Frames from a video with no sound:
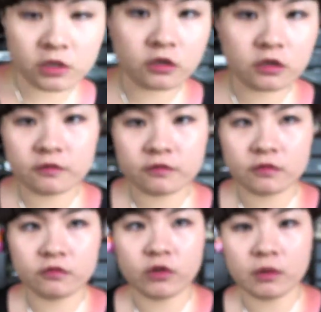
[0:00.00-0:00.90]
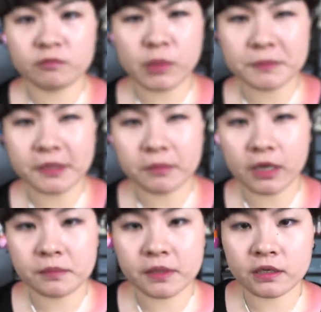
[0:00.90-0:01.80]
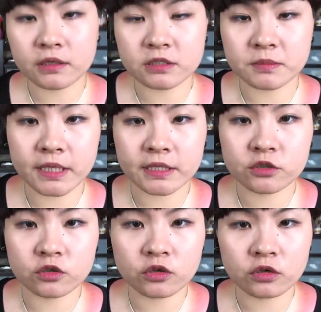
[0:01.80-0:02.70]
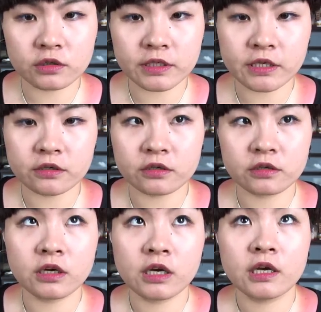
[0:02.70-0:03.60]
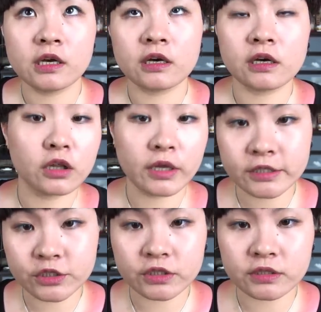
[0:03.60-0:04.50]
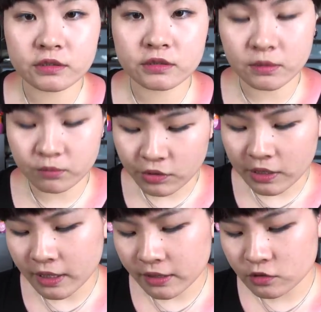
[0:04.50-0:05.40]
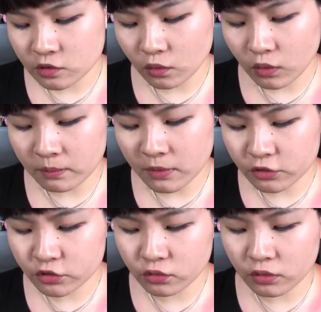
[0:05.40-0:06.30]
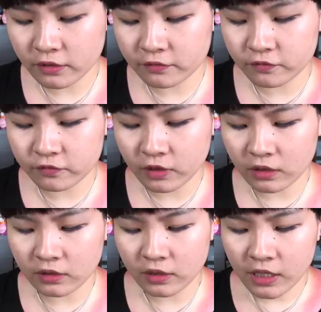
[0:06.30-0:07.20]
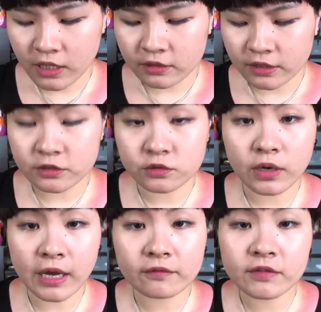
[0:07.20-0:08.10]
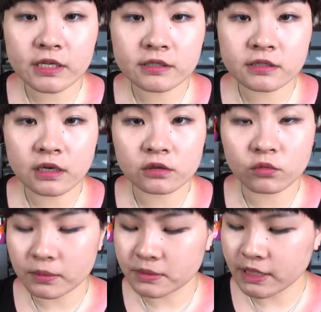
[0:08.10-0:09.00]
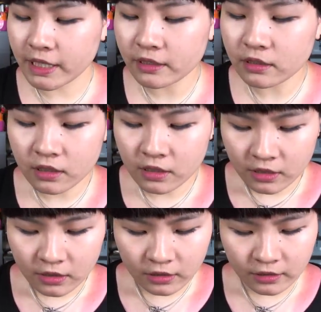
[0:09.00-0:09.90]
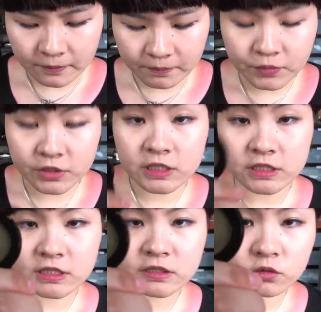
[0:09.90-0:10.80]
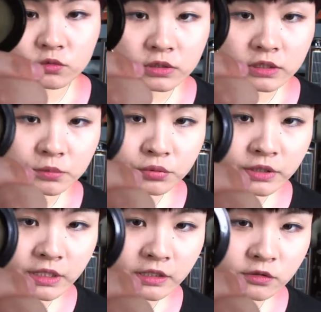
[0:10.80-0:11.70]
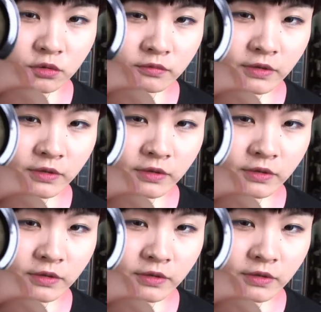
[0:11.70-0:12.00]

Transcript: her, from Pumpkin Poppy Cosmetics' earlier collections and products. So I'm not sure if uh, they still have these on the website. Um, but this is a really pretty sort of